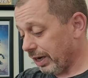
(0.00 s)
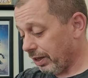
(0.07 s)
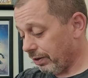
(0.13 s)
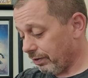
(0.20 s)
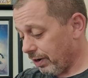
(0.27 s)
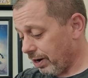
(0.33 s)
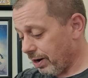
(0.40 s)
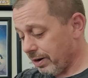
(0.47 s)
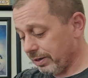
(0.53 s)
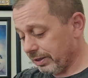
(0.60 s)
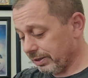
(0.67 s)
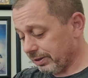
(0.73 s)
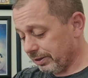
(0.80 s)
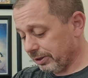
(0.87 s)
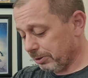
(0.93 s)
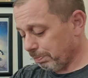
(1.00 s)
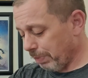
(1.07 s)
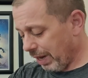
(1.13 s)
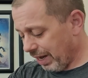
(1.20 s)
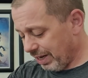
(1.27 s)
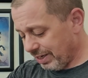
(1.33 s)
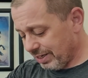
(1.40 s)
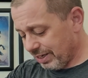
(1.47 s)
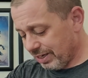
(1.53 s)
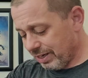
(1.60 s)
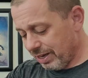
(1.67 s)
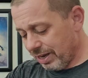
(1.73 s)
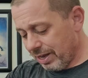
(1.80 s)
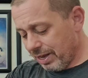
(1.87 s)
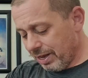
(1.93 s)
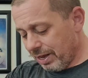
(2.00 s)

style of art. This looks painted.